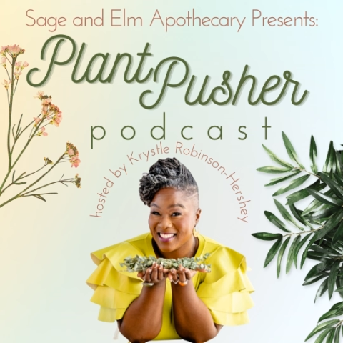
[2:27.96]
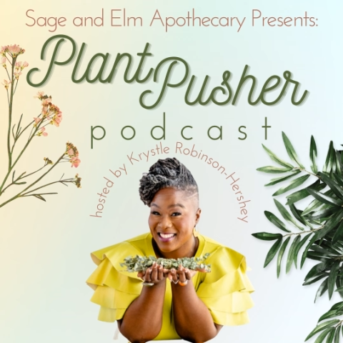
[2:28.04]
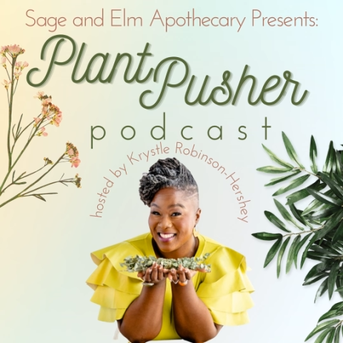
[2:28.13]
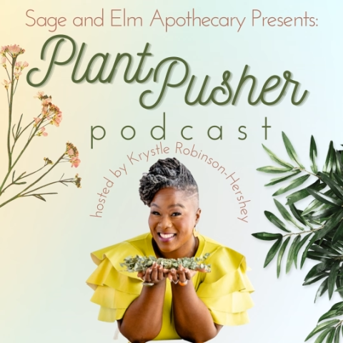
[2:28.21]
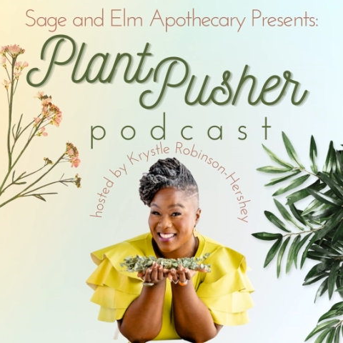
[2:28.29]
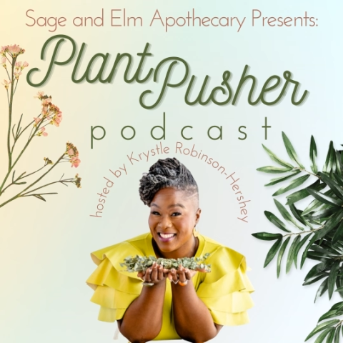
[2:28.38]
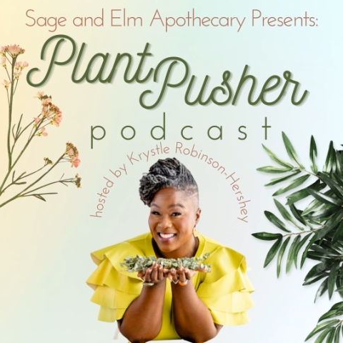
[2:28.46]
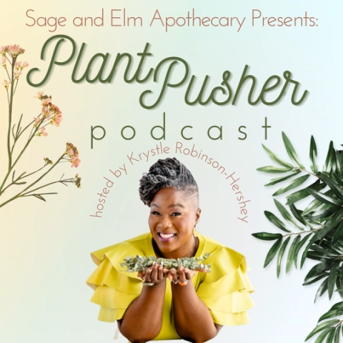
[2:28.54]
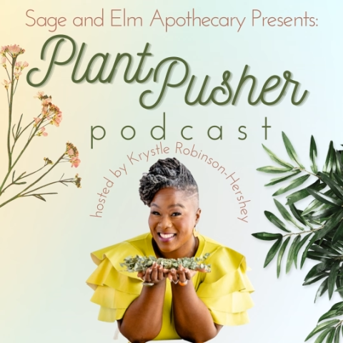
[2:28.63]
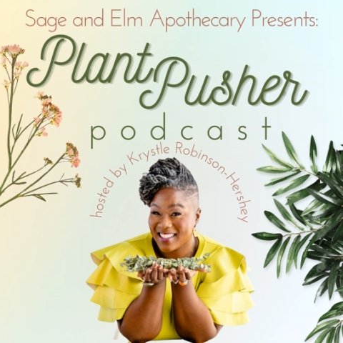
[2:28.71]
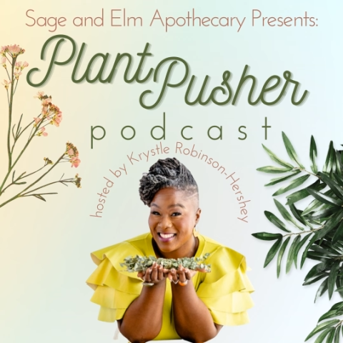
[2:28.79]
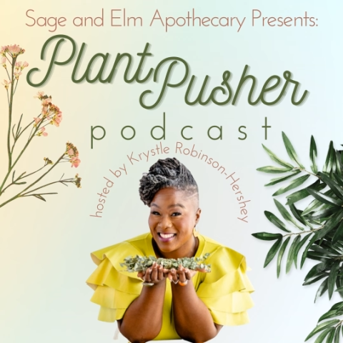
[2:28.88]

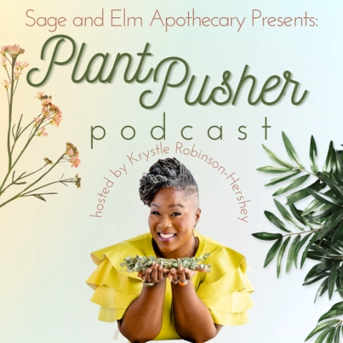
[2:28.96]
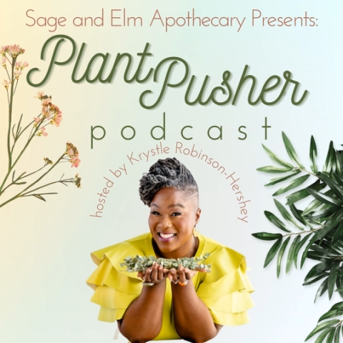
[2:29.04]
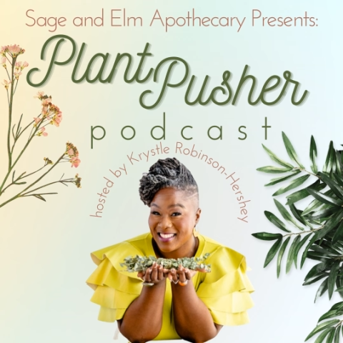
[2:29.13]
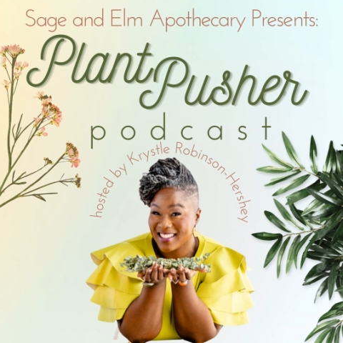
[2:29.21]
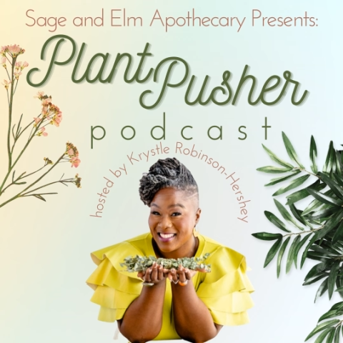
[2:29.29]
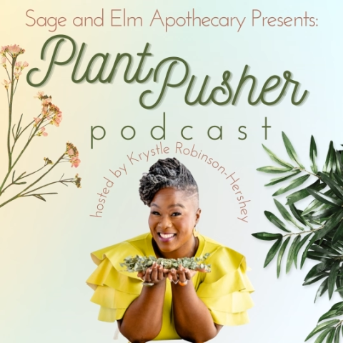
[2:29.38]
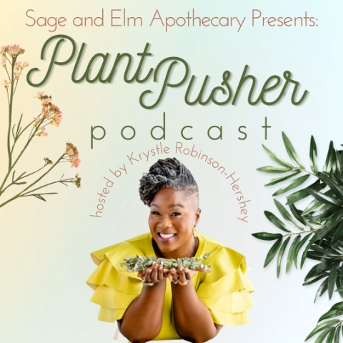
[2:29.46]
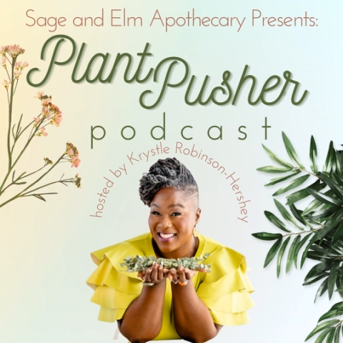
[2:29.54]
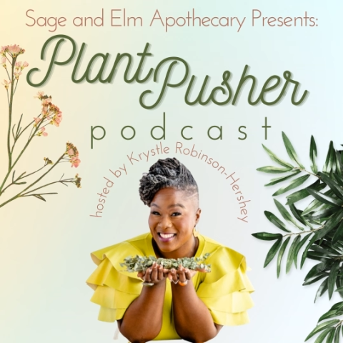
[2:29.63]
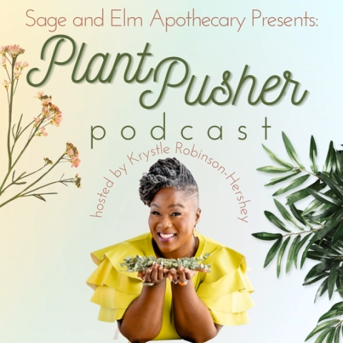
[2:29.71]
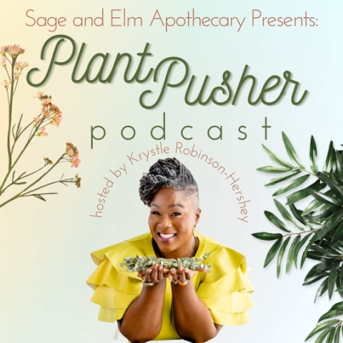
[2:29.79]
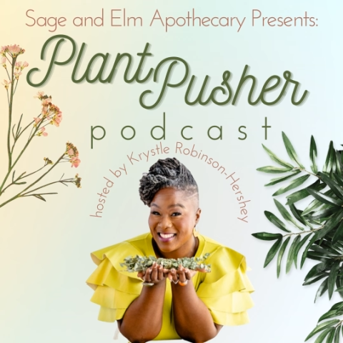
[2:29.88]

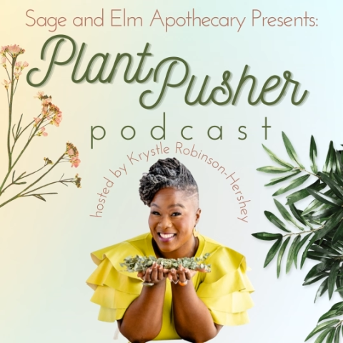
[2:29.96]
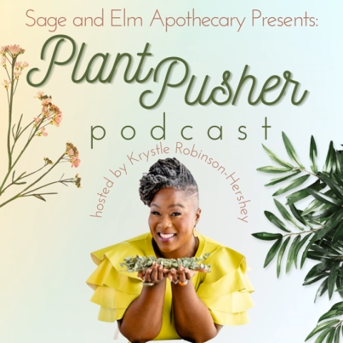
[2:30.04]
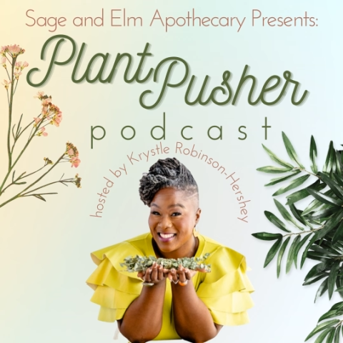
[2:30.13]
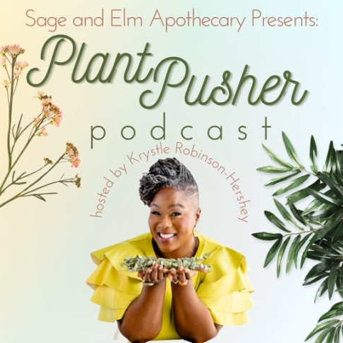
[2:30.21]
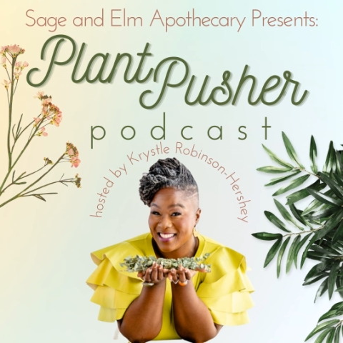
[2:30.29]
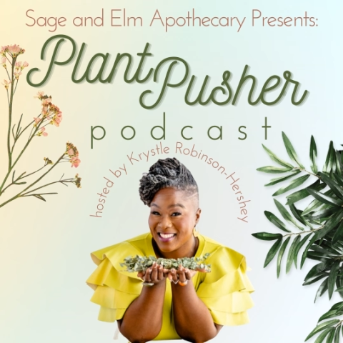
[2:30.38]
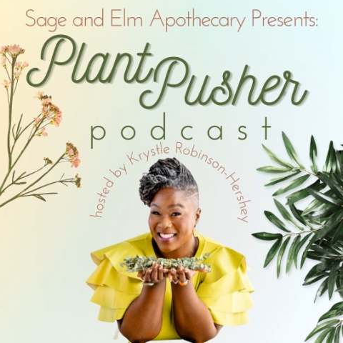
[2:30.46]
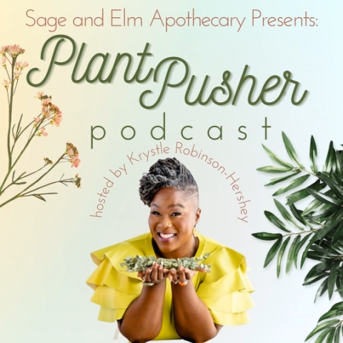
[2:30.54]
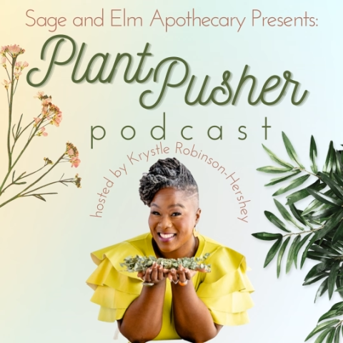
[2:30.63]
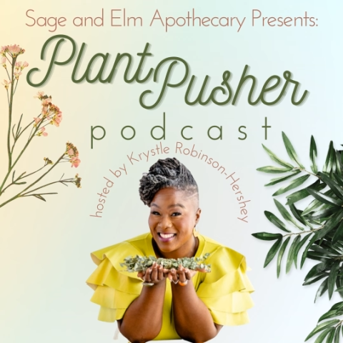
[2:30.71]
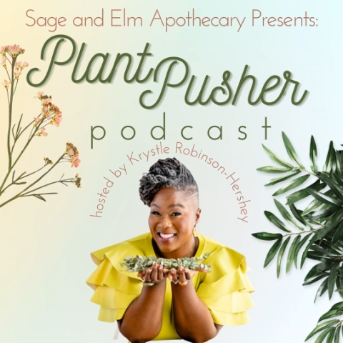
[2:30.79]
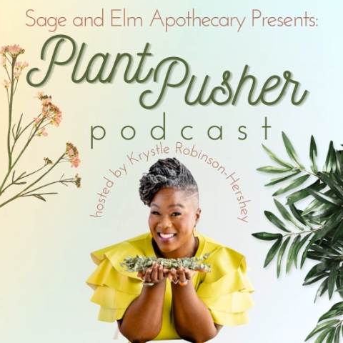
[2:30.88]

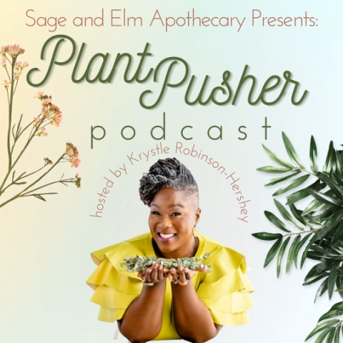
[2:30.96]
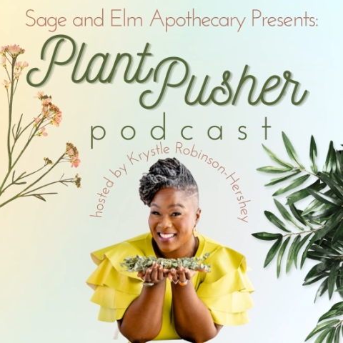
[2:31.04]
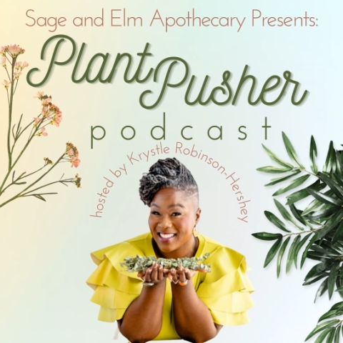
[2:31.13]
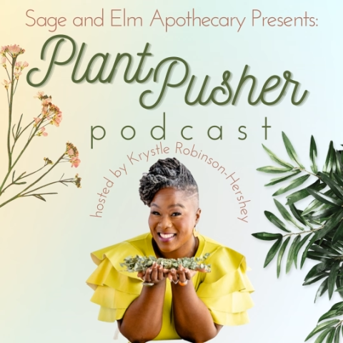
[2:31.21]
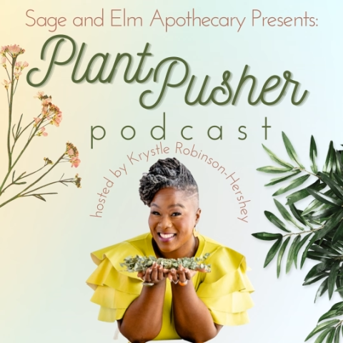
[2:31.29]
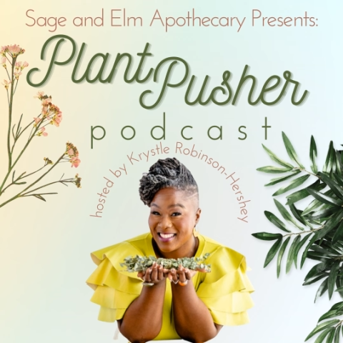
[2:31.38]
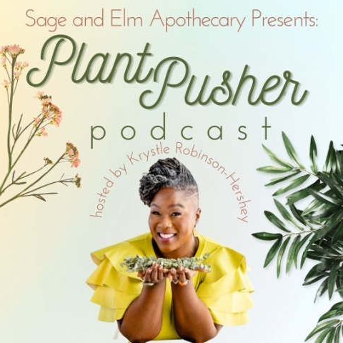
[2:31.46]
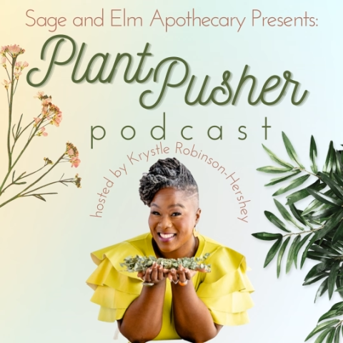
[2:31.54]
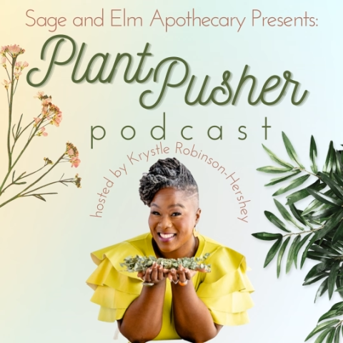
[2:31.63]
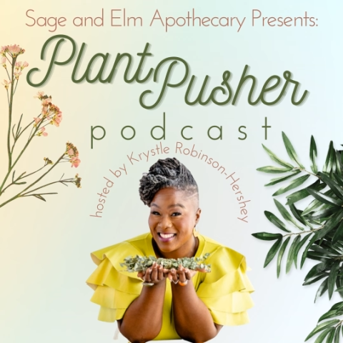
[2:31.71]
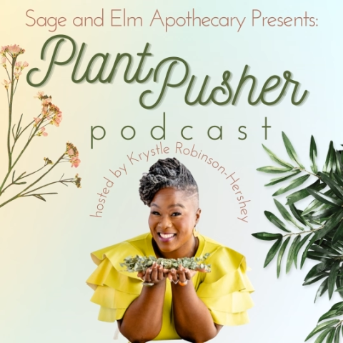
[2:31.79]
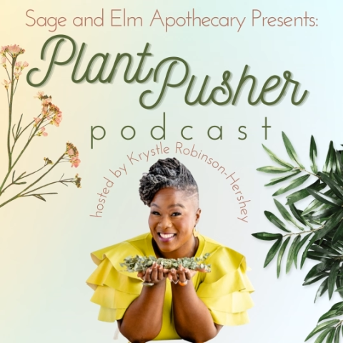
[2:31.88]

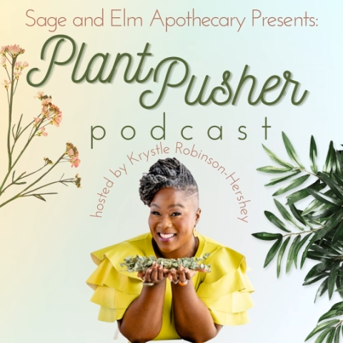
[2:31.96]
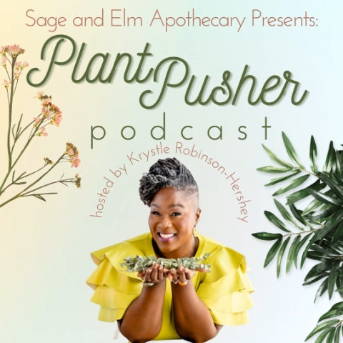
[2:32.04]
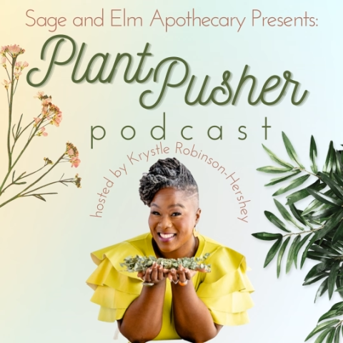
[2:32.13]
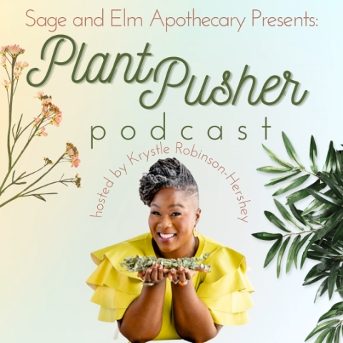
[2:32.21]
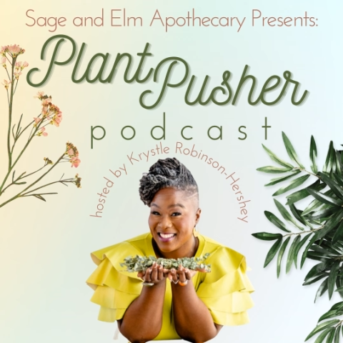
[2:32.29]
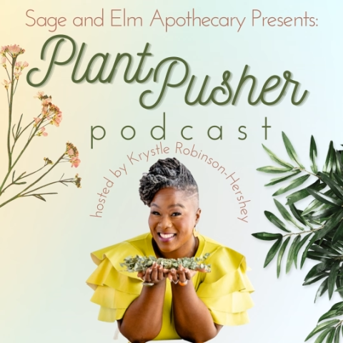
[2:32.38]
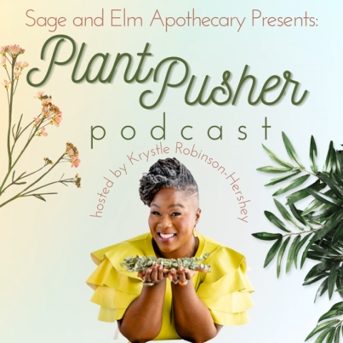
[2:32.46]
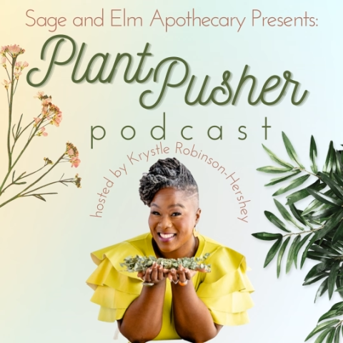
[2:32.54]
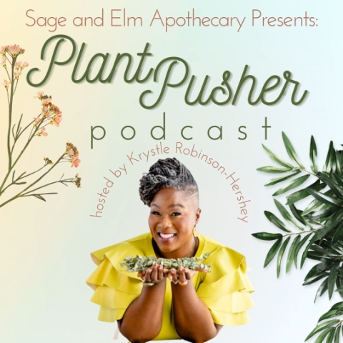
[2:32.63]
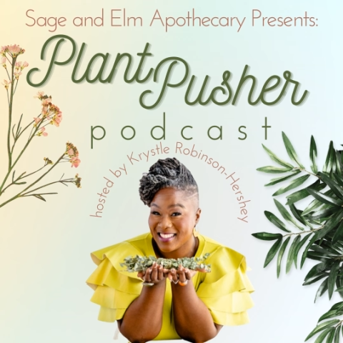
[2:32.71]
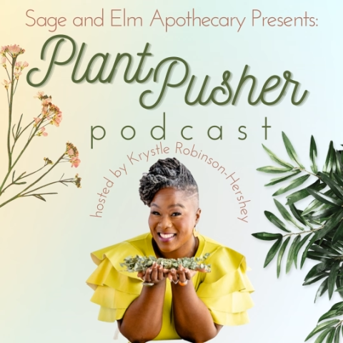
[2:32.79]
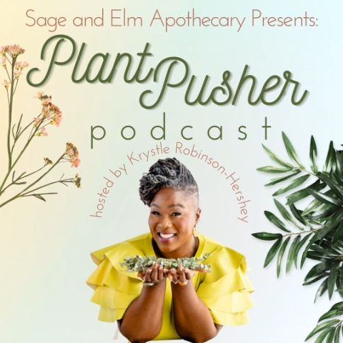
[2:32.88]

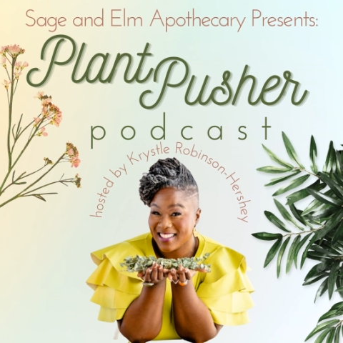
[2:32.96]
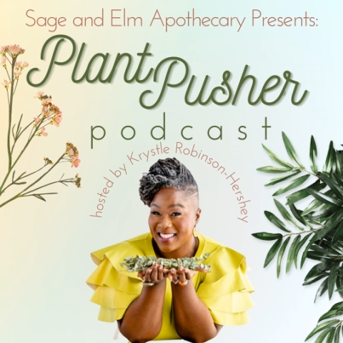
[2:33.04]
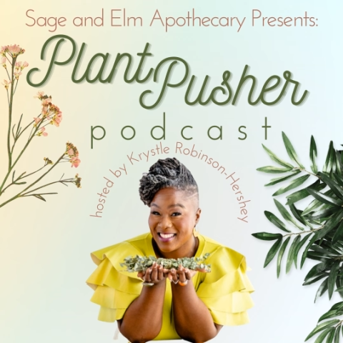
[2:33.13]
(no lip movement)